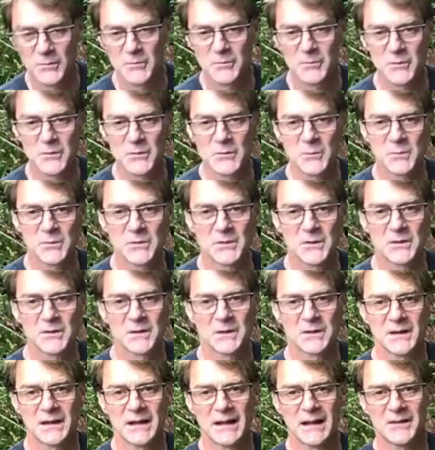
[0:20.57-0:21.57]
first
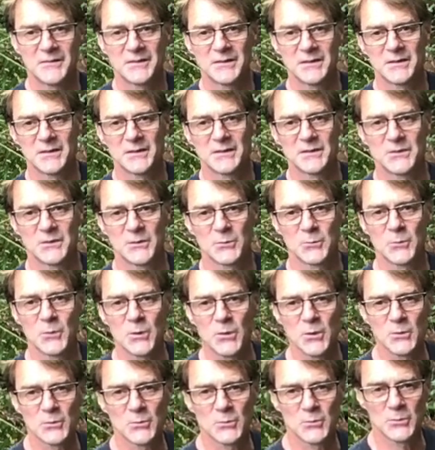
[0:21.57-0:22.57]
material I have here is a
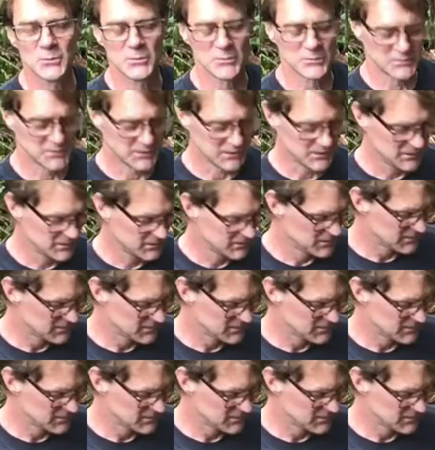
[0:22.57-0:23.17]
rolled roofing,